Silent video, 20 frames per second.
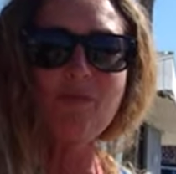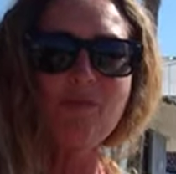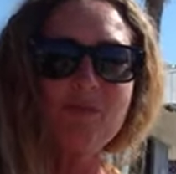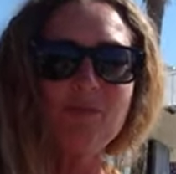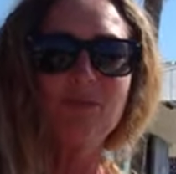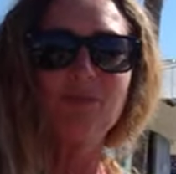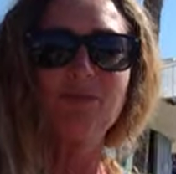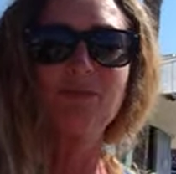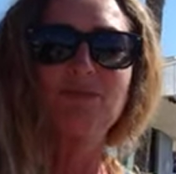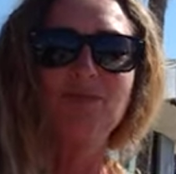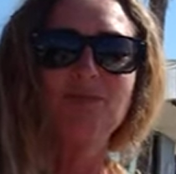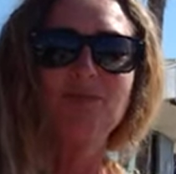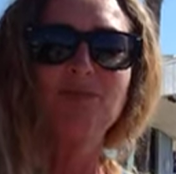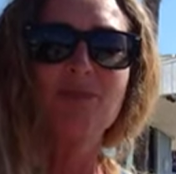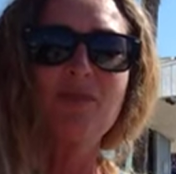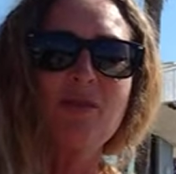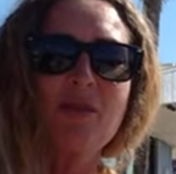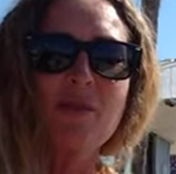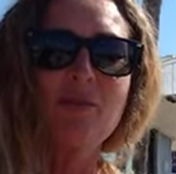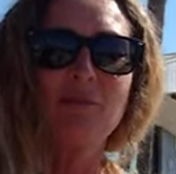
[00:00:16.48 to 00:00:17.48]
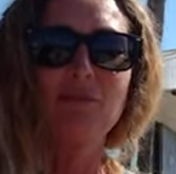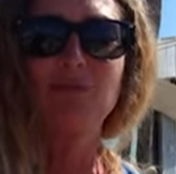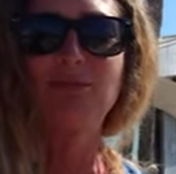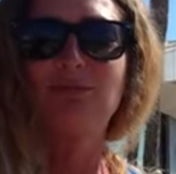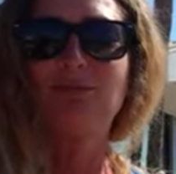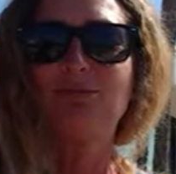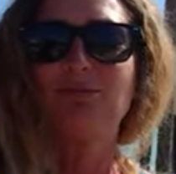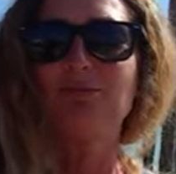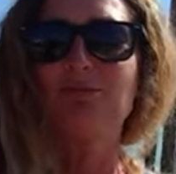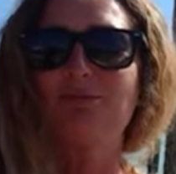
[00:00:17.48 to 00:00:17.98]
people make pickles.
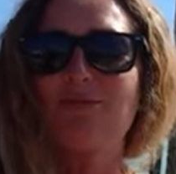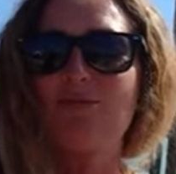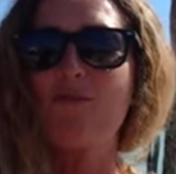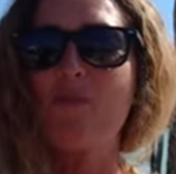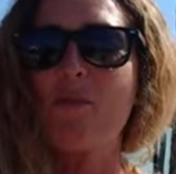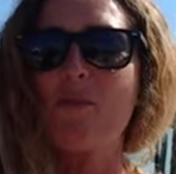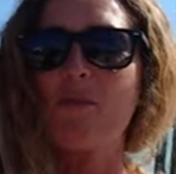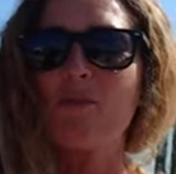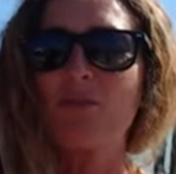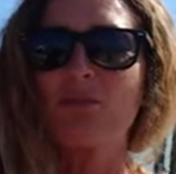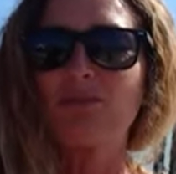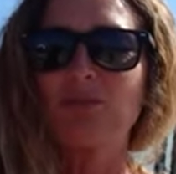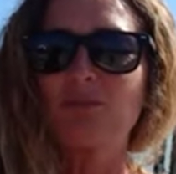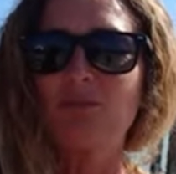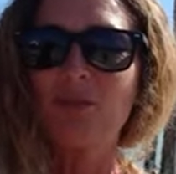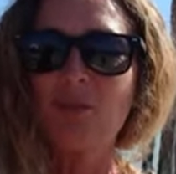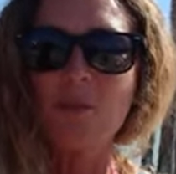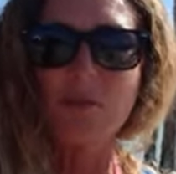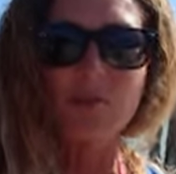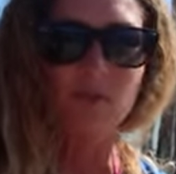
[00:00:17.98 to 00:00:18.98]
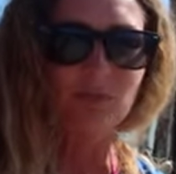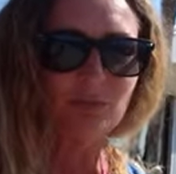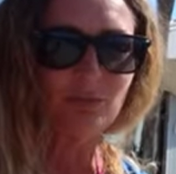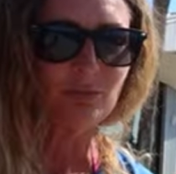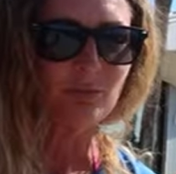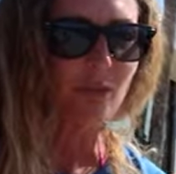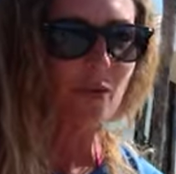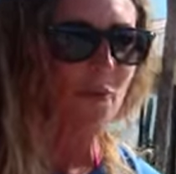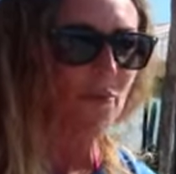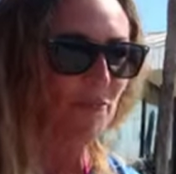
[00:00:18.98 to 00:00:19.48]
What is your opinion of
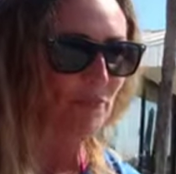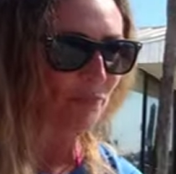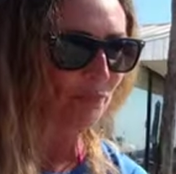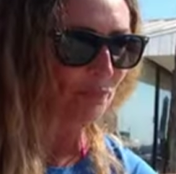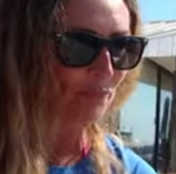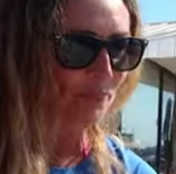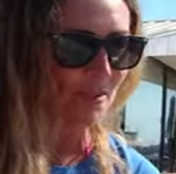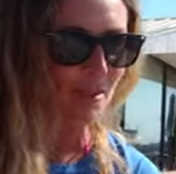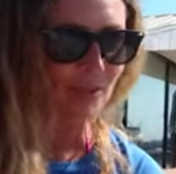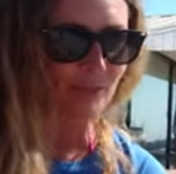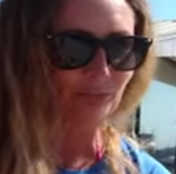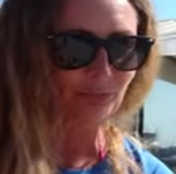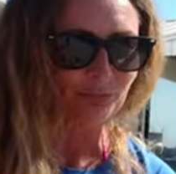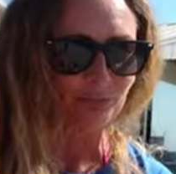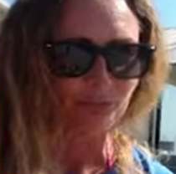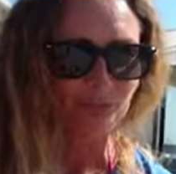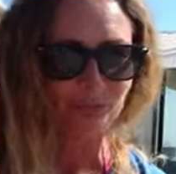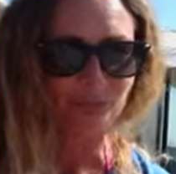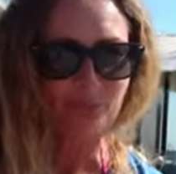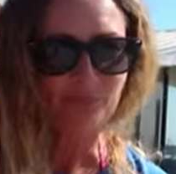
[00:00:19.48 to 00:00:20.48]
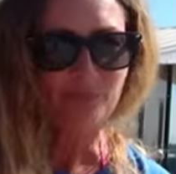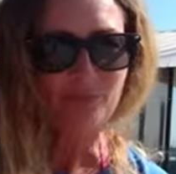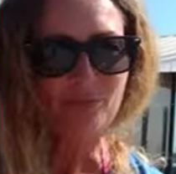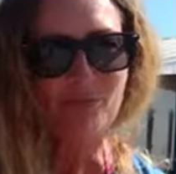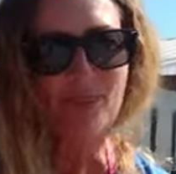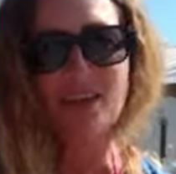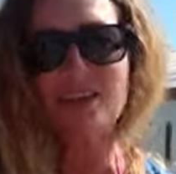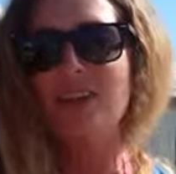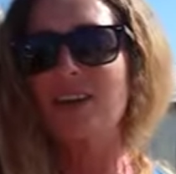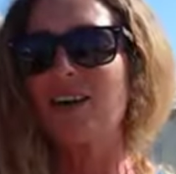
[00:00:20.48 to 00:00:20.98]
these, just to
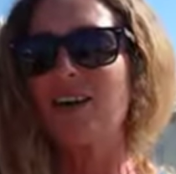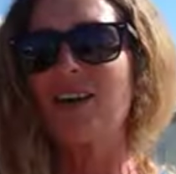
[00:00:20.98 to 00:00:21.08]
solidify? Like,